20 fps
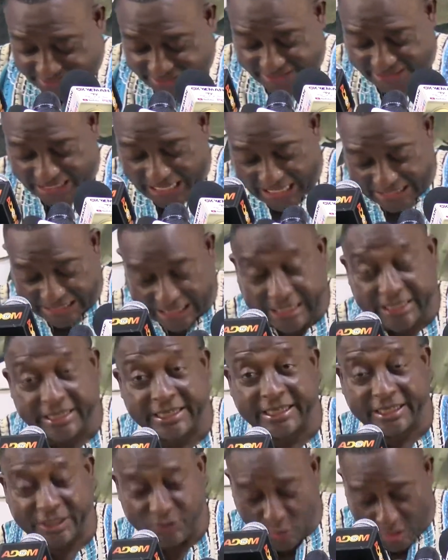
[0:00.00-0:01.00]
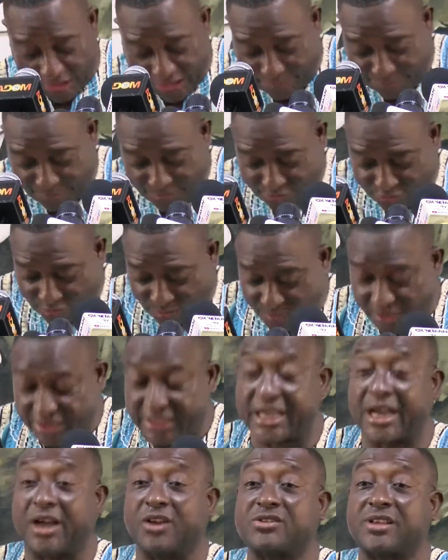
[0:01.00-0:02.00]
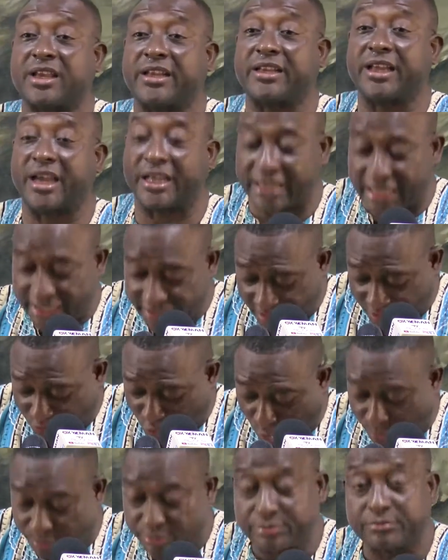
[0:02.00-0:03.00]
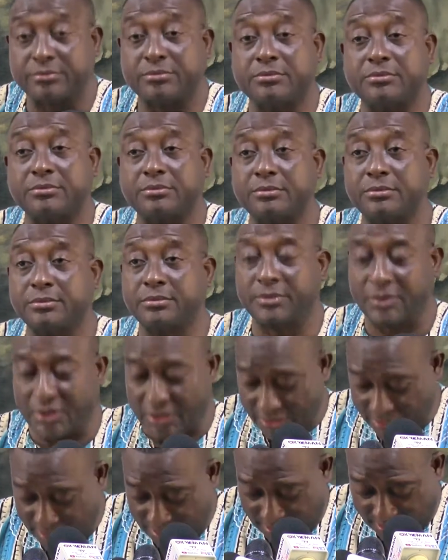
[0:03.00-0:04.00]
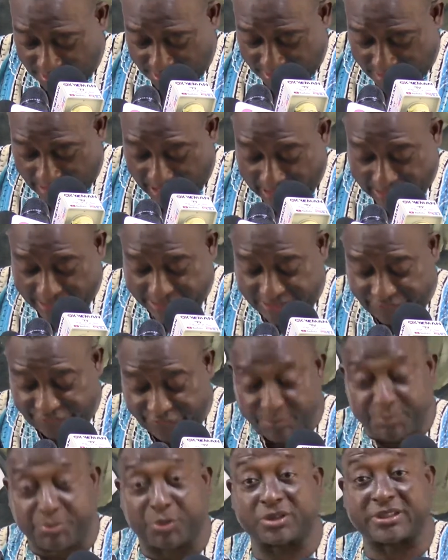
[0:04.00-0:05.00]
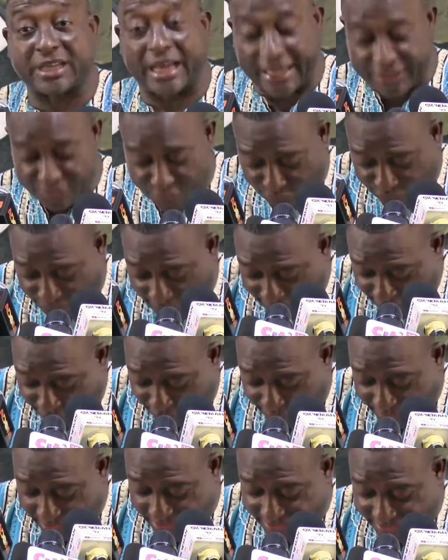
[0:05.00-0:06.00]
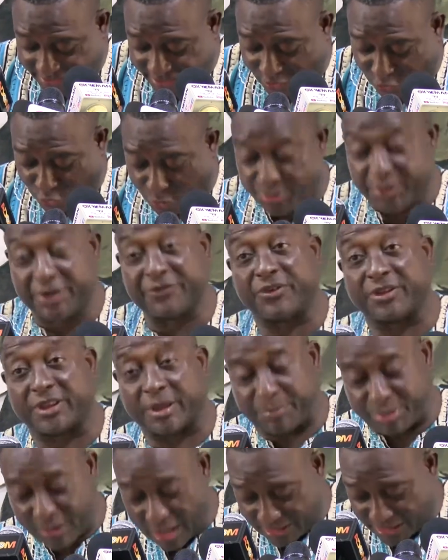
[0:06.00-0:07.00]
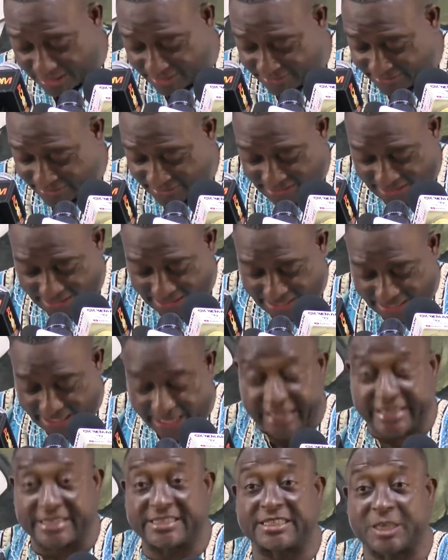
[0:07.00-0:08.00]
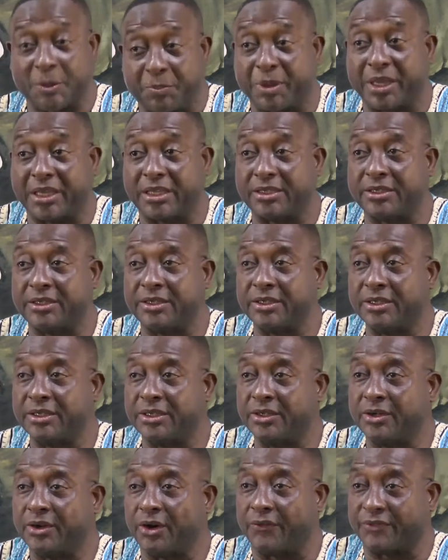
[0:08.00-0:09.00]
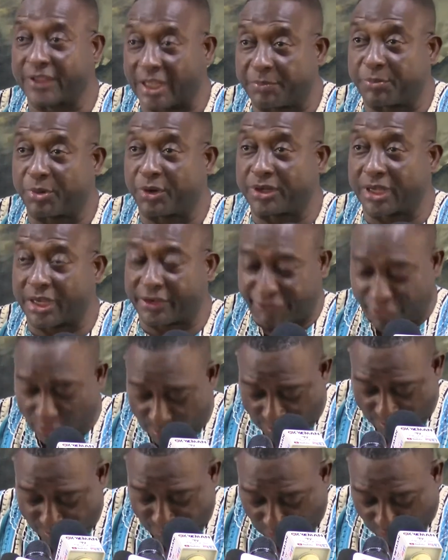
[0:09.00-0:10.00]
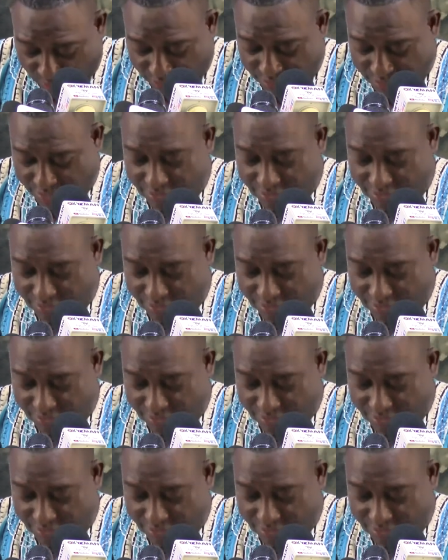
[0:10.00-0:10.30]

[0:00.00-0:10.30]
in Ghana, you are keeping somebody outside Ghana in a job. The handkerchief importer has to find foreign exchange to pay for the product and shipping of that product from abroad.